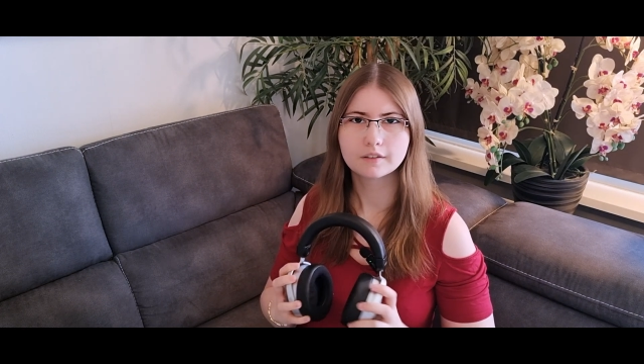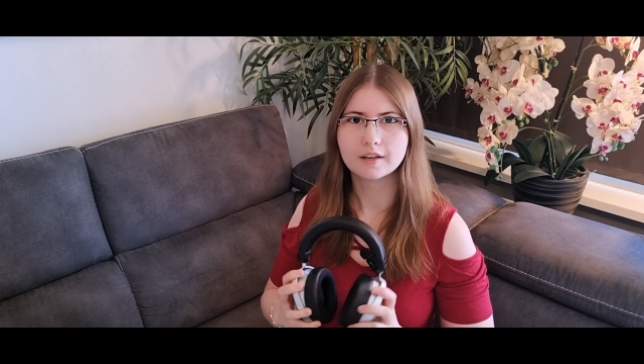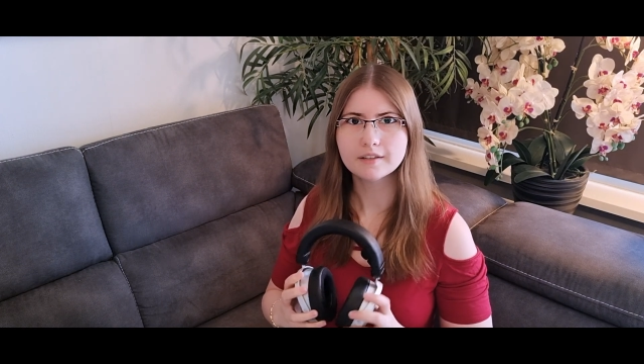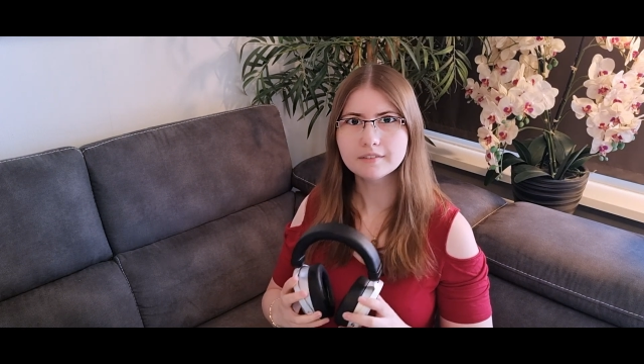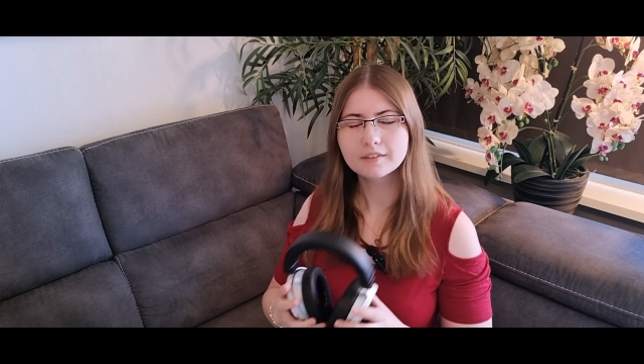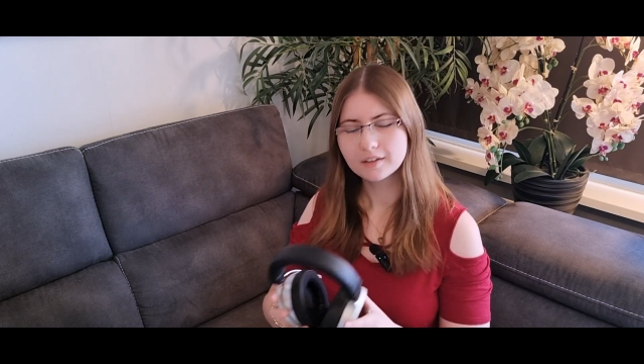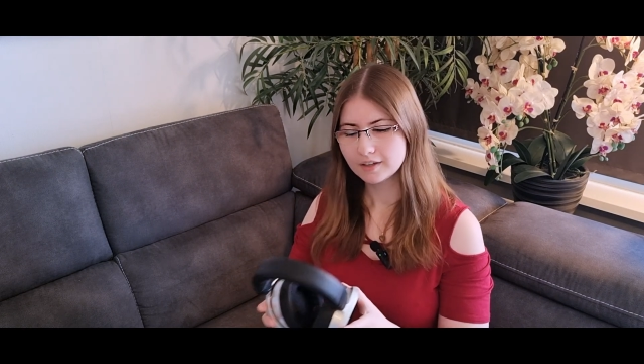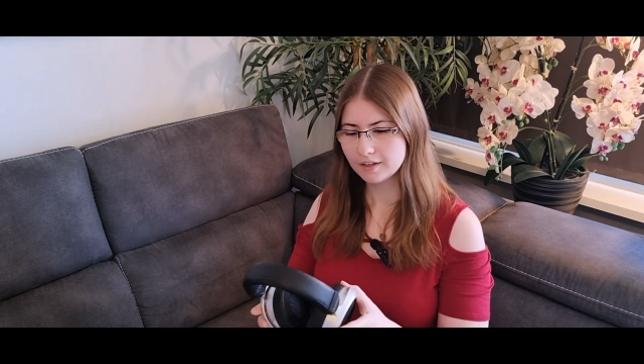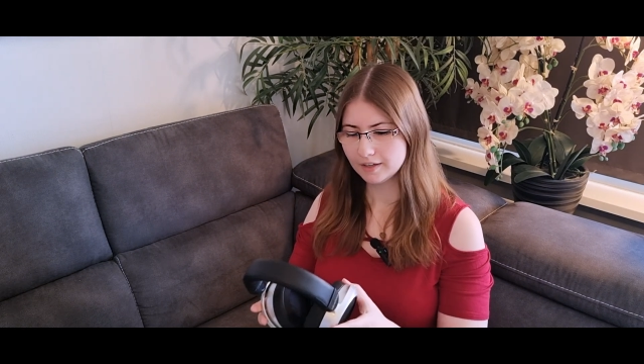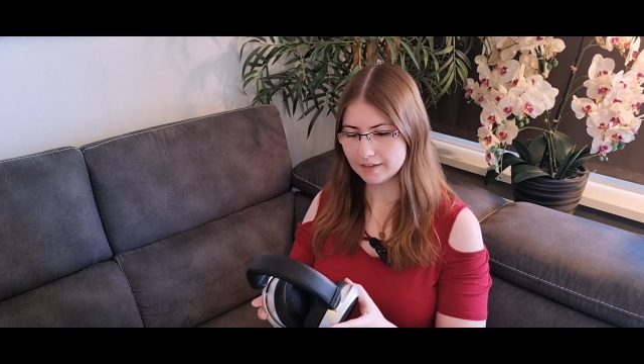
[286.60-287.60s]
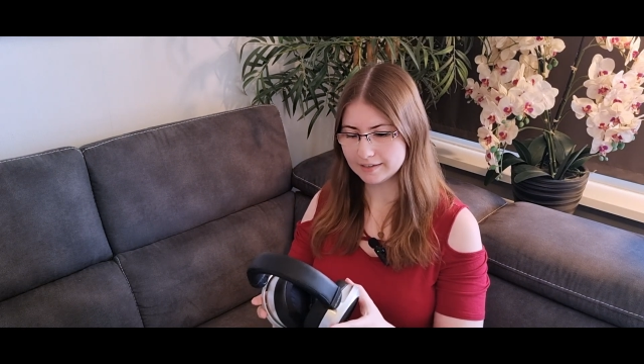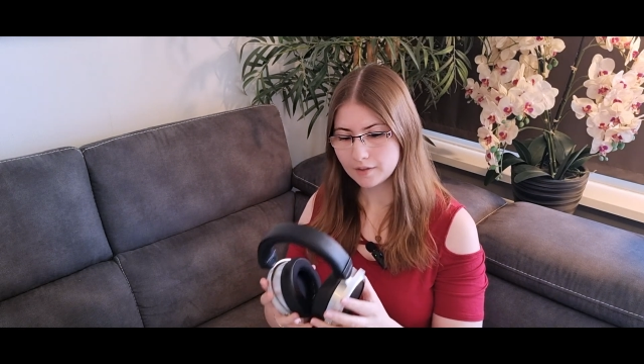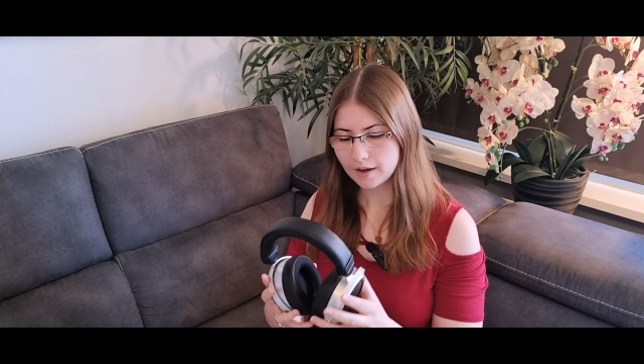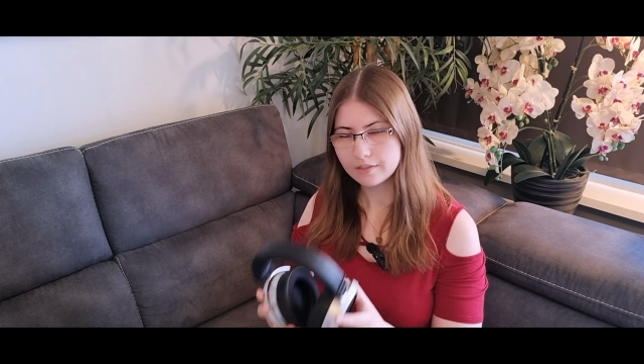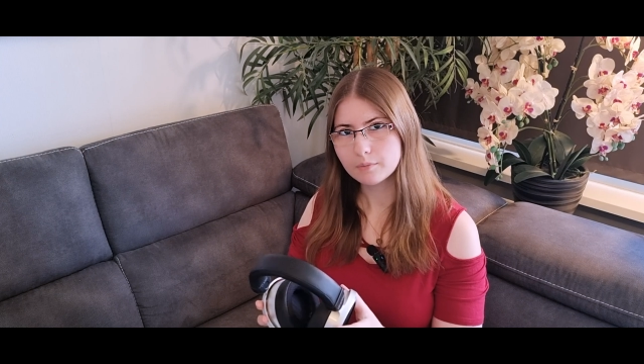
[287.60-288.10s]
Yes.
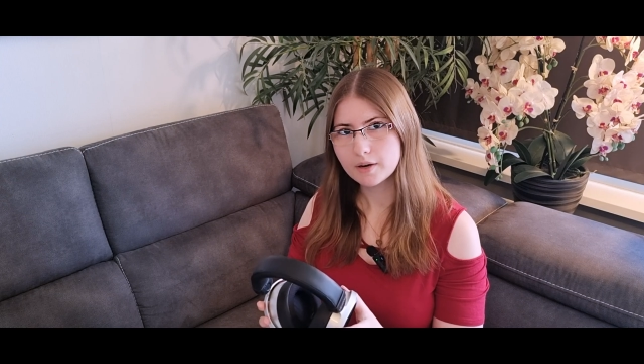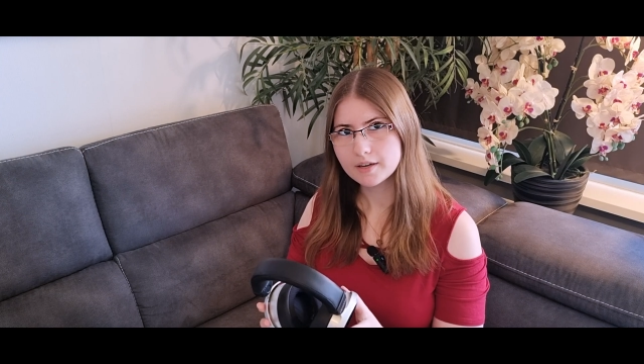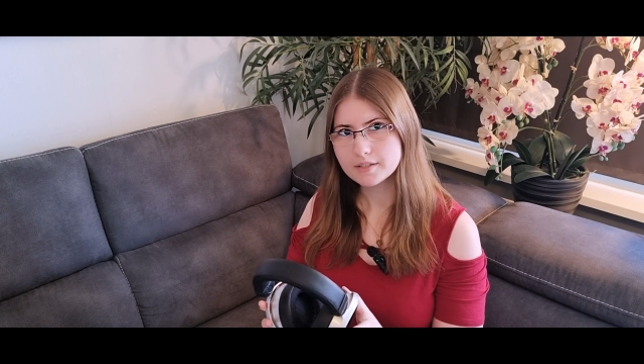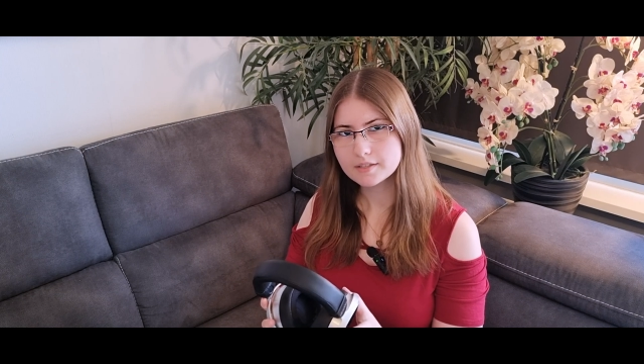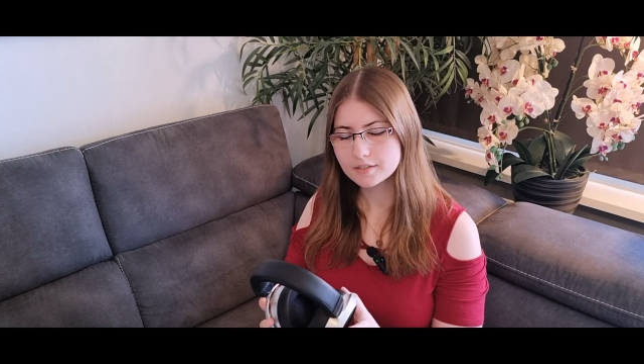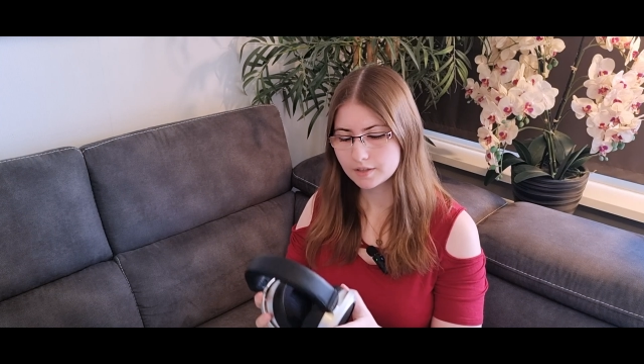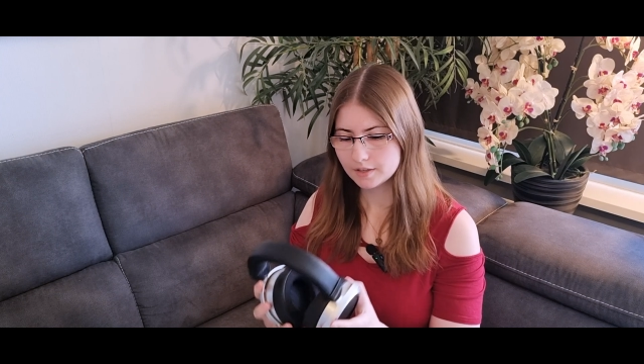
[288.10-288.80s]
Otherwise,